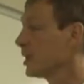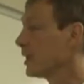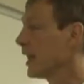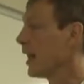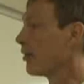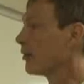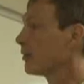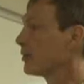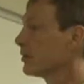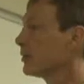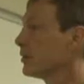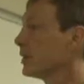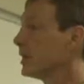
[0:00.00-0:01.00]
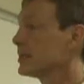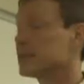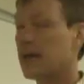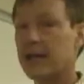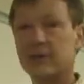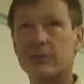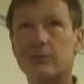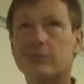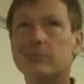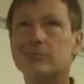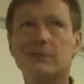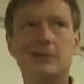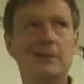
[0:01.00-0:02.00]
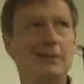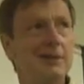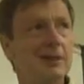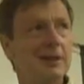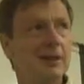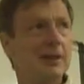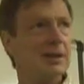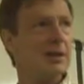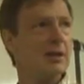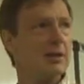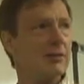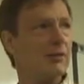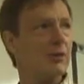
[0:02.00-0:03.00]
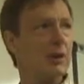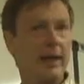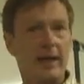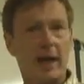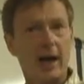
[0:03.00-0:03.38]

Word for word: Now, it takes, for like